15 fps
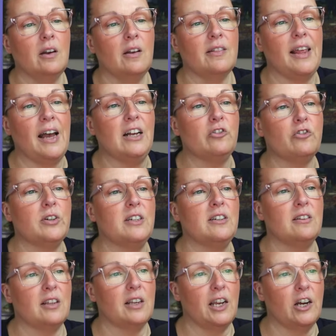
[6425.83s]
That treats
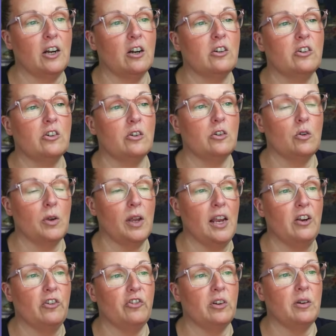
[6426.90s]
the character
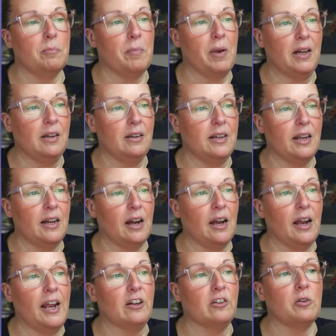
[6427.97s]
location metadata
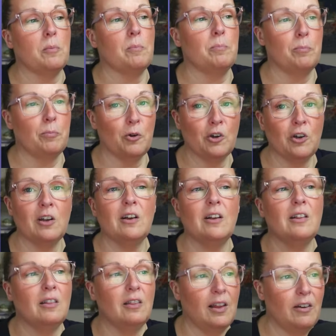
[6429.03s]
as book
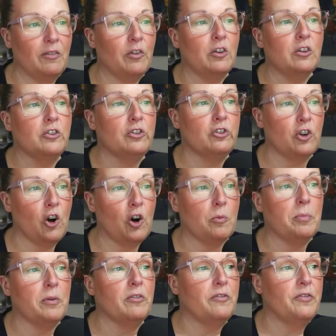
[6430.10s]
level
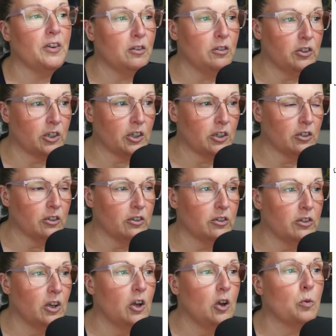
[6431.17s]
scope filters,
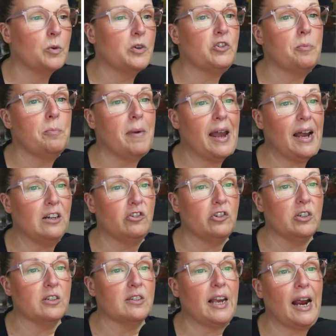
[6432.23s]
which
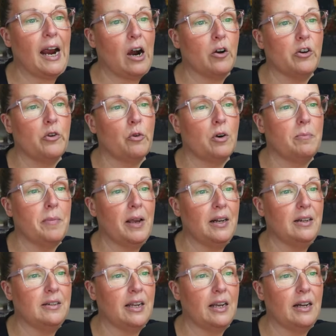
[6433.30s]
matches how your
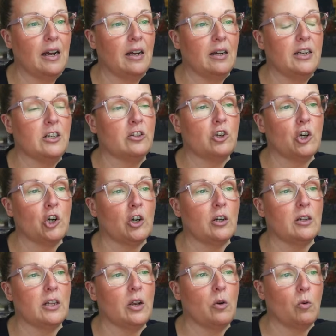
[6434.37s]
metadata is
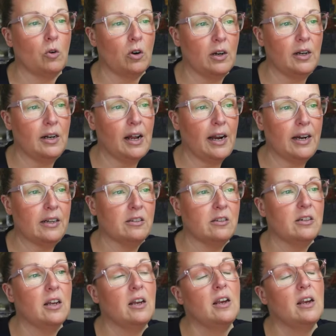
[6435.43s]
currently organized